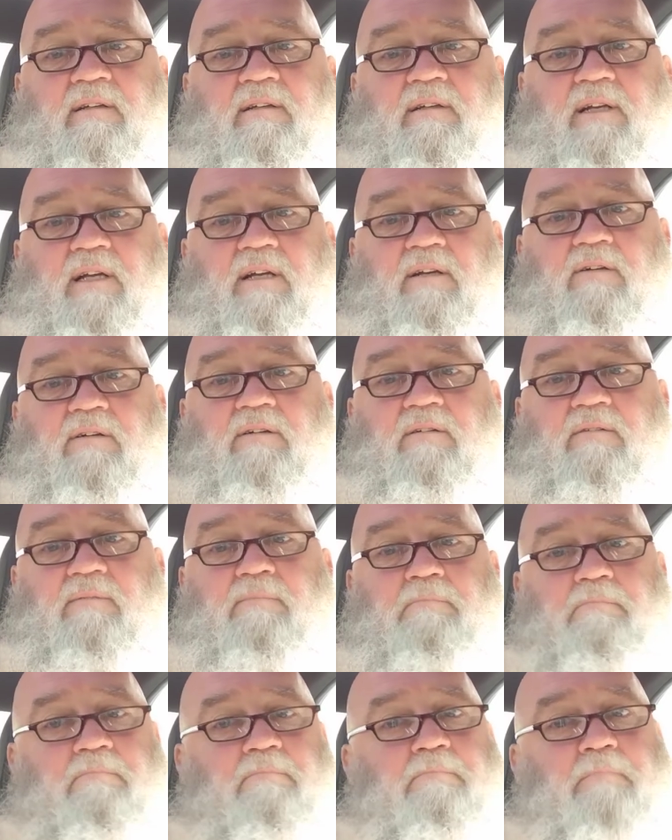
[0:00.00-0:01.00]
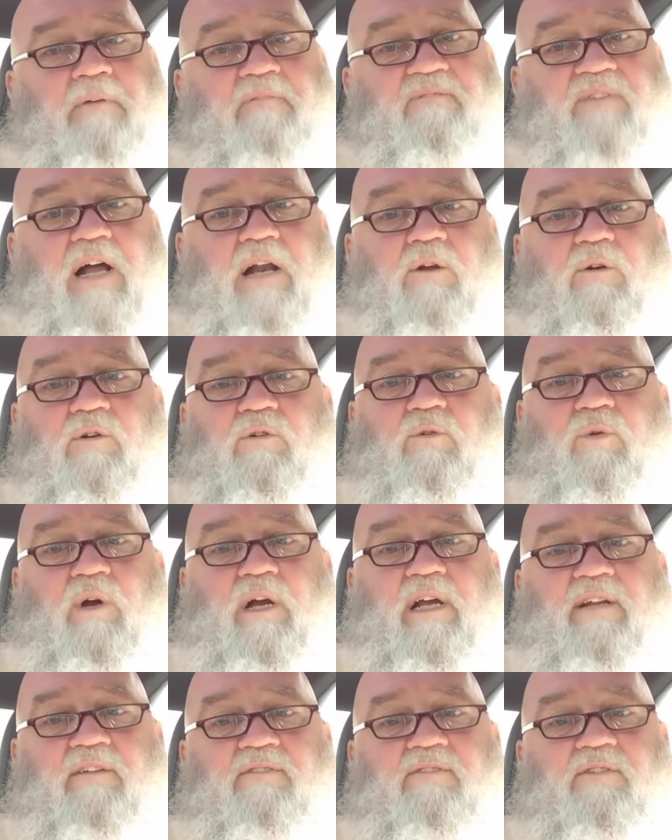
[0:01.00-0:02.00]
You know, be following
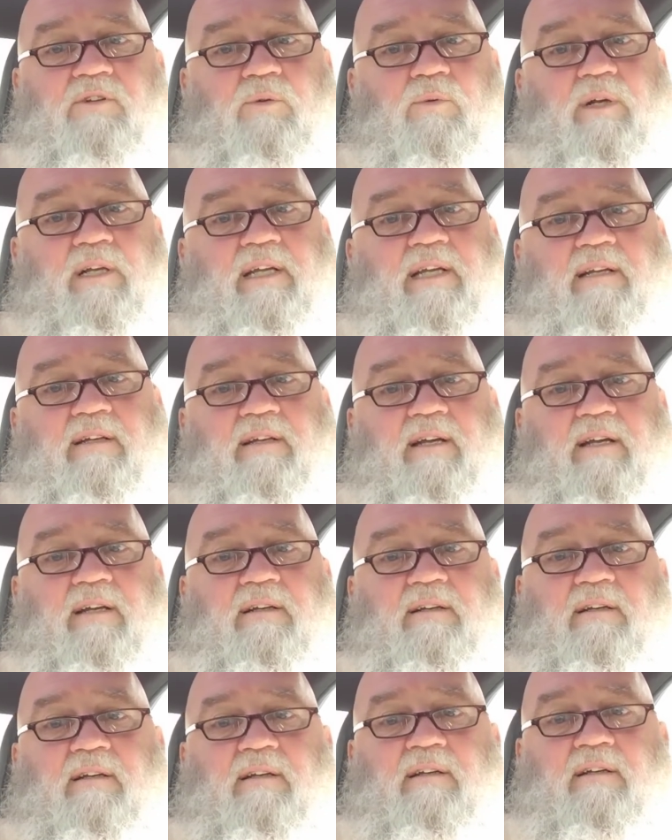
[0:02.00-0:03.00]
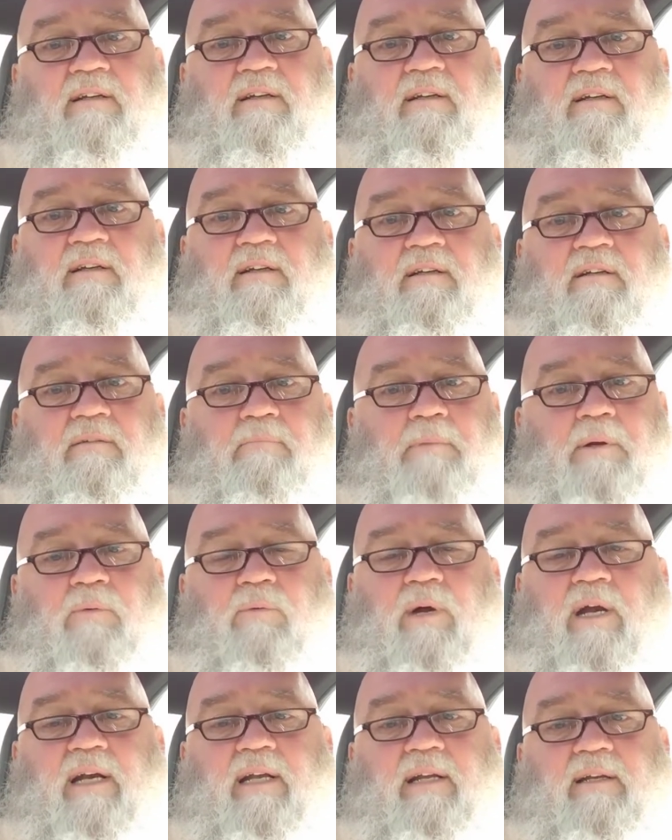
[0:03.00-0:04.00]
Christ. Do what he did. Be
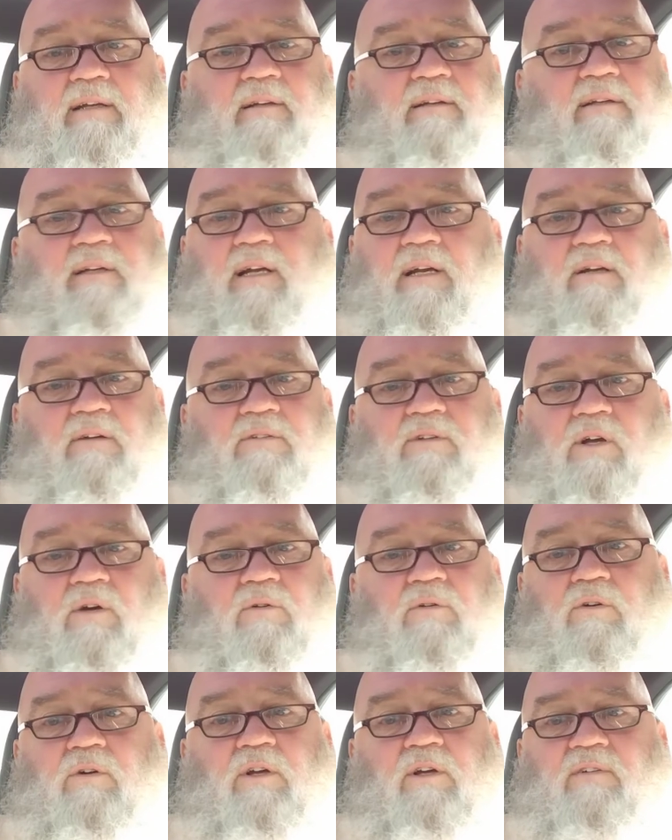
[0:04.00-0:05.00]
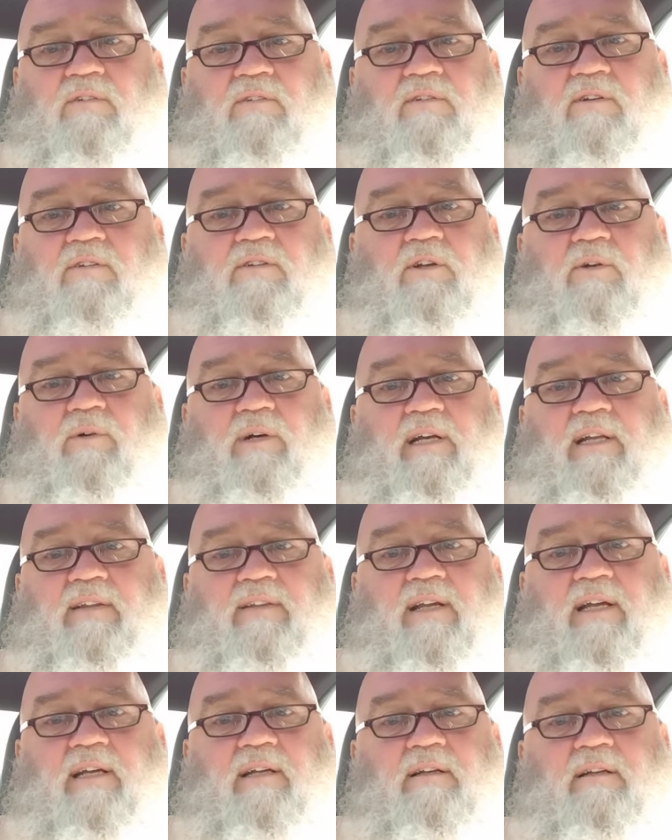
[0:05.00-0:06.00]
ready. You know, don't look to do
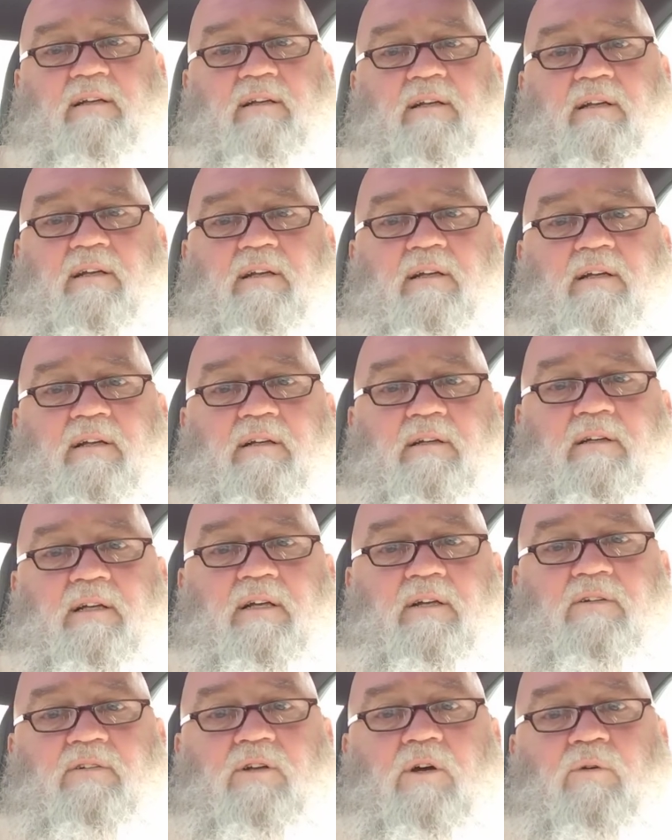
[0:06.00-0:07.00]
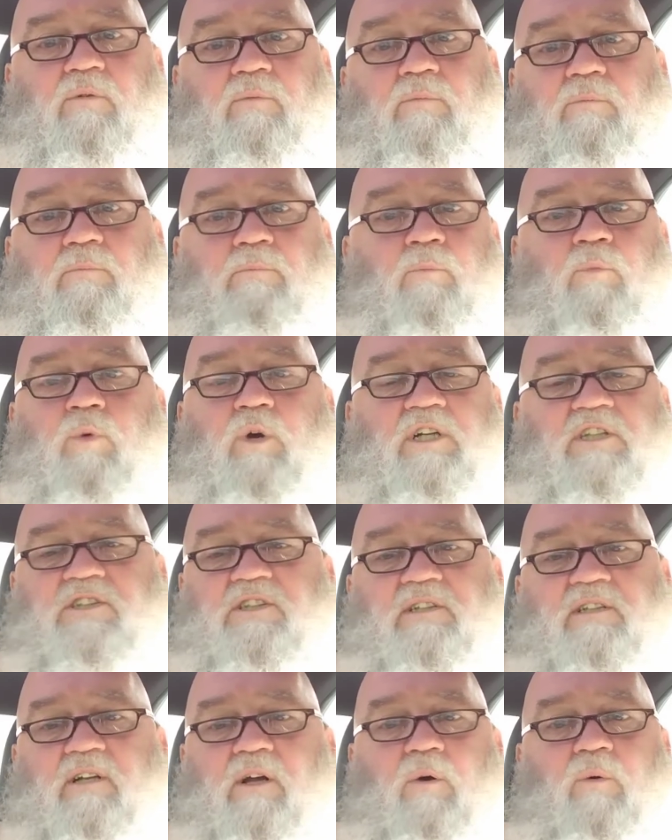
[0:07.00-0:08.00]
anything. You know, don't
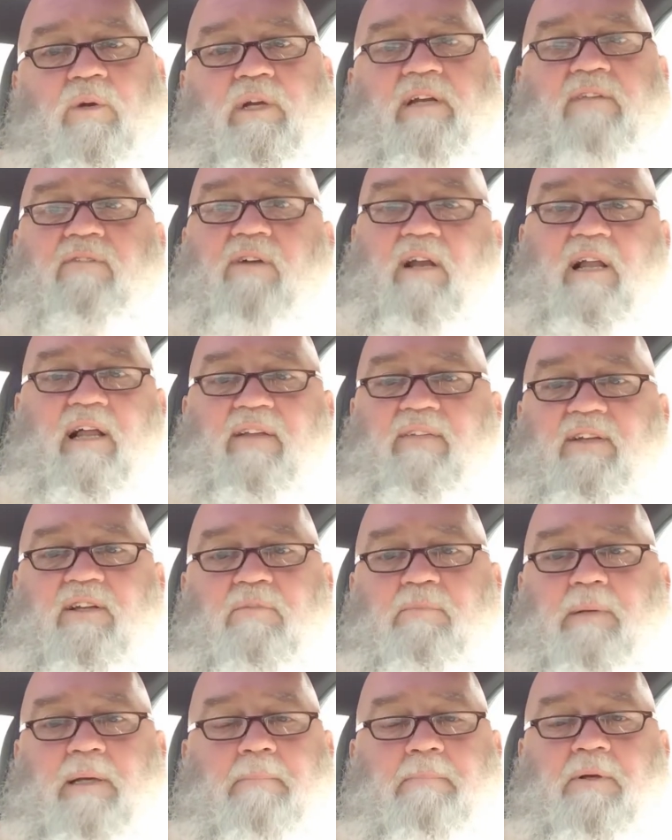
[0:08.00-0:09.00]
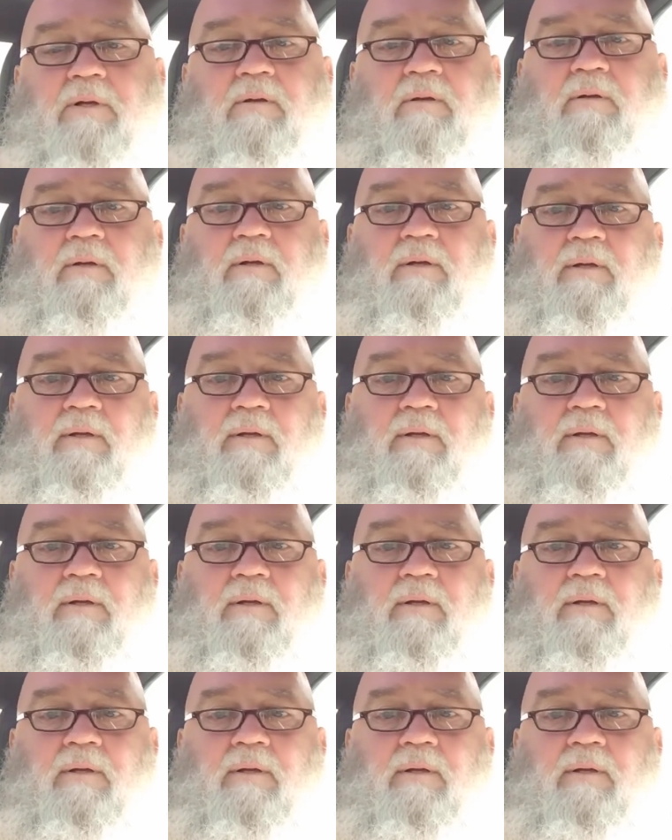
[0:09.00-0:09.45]
wish no evil on these people.